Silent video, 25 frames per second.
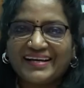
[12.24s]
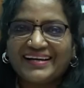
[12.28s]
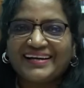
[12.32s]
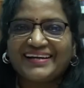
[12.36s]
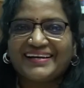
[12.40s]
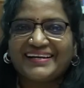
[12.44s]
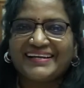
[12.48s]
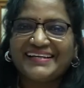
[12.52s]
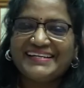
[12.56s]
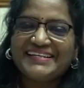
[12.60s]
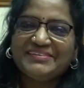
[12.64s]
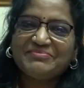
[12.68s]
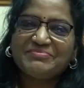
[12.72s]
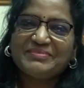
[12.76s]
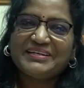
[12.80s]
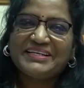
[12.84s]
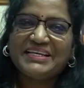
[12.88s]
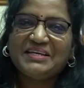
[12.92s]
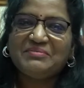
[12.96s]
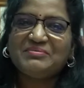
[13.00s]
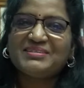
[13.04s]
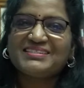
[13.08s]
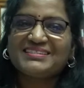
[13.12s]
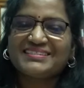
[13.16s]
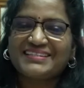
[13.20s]
Hi, my
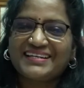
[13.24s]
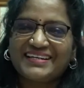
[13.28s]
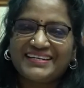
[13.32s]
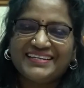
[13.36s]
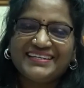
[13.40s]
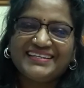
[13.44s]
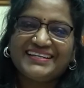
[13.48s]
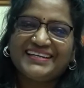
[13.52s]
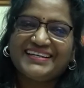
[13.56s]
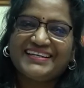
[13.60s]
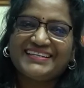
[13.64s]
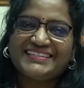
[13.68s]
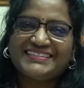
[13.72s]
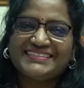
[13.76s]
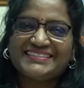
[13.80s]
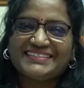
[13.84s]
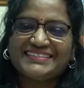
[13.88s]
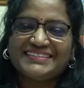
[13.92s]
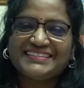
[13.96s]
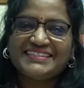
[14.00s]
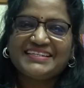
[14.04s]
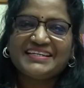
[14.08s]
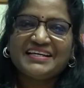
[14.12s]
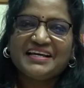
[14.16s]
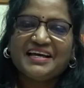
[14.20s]
name is Rani
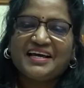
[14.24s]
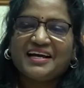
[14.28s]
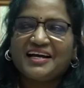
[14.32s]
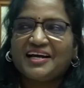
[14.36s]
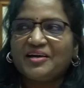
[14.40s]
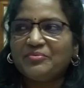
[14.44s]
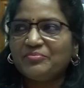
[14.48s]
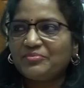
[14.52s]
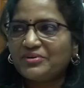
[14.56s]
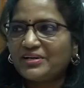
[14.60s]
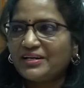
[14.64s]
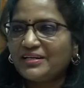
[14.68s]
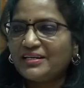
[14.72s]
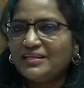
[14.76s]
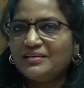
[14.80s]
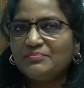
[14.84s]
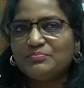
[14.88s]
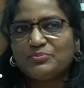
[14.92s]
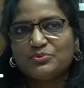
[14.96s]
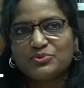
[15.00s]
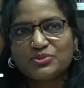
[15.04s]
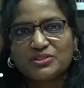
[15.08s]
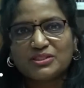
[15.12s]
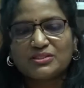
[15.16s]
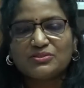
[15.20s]
Ganesan. I'm running
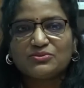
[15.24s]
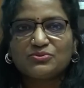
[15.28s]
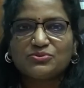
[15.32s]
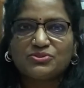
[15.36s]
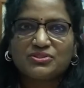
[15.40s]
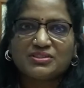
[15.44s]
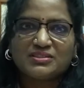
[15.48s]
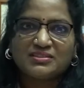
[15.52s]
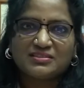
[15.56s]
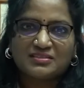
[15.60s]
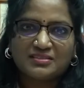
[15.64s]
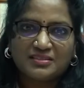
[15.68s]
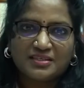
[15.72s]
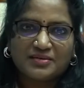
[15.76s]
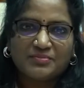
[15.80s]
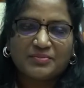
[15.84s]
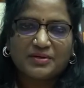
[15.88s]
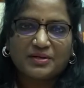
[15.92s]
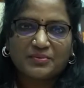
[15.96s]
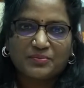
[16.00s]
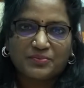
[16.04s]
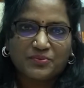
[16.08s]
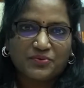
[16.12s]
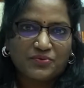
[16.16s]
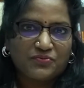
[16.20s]
Pusat Tuisyen Sri
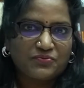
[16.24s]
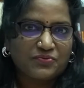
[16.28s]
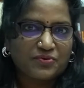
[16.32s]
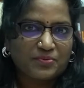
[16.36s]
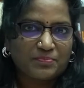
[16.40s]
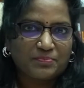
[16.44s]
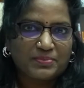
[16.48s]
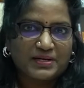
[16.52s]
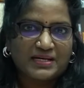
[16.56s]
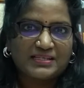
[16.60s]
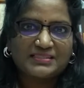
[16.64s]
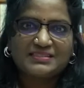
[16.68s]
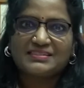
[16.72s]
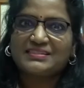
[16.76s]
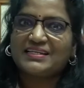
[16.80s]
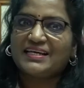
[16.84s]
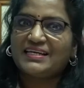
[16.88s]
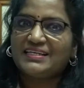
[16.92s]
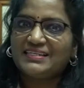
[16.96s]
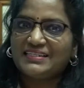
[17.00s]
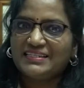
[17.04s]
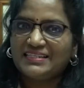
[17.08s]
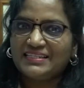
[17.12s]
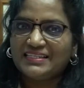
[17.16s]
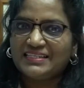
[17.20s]
Makmur for past
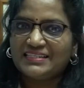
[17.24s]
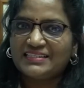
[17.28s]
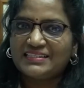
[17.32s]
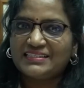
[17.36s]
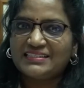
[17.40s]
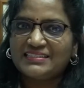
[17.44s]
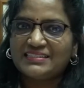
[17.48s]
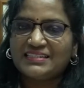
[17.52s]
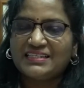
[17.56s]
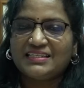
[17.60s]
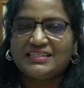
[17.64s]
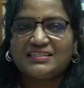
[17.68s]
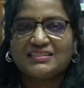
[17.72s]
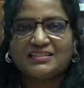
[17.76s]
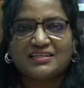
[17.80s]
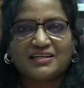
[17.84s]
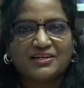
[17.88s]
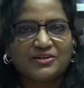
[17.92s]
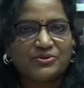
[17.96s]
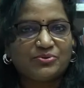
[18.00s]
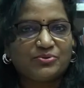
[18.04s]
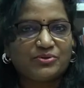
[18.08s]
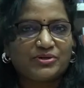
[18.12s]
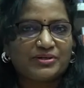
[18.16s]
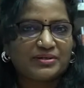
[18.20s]
19 years in
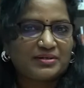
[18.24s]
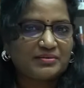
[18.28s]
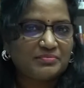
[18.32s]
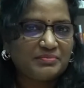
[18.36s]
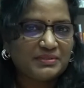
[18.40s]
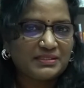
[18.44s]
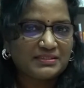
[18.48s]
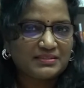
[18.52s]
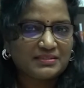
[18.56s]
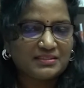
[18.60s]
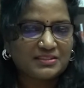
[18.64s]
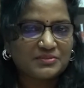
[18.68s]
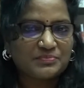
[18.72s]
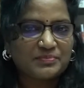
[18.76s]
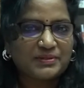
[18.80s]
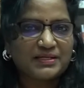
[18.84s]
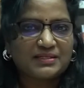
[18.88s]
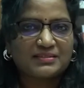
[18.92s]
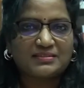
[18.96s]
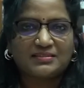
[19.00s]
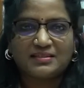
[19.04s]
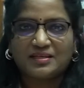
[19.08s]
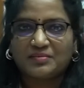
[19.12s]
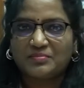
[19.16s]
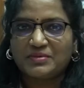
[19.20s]
Kayuara Business Park,
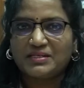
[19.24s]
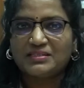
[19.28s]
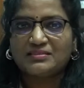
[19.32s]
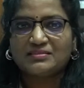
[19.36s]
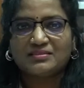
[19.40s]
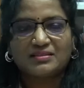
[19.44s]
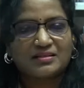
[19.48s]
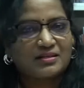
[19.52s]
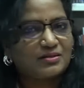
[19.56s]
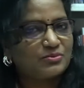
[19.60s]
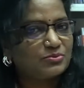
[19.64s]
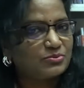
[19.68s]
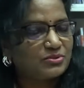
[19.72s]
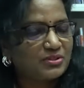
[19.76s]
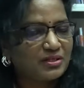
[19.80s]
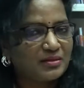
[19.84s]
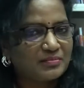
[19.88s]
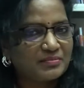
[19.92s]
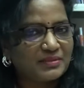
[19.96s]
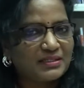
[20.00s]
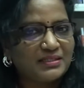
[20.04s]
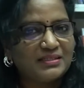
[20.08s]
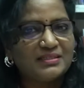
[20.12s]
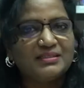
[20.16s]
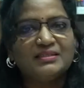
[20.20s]
Damansara
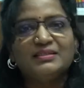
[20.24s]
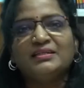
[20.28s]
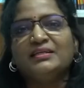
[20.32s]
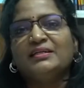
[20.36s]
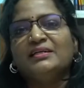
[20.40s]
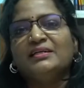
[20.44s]
Utama.